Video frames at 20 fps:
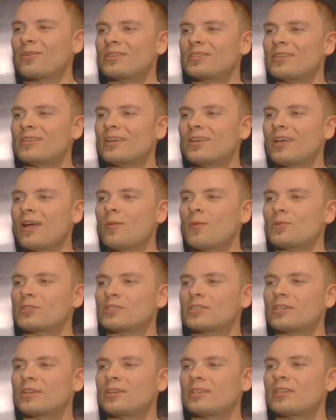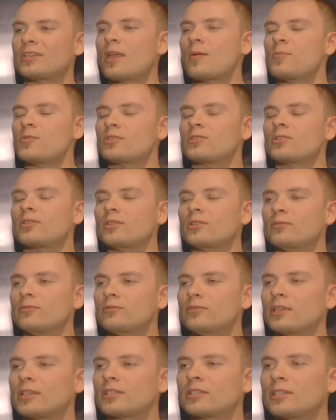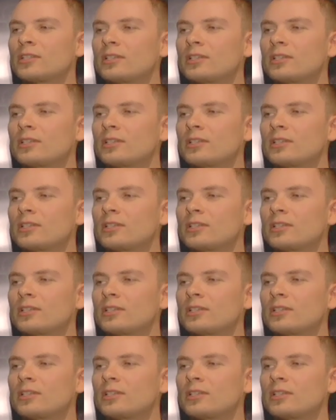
and uh, how much uh, damage you can inflict.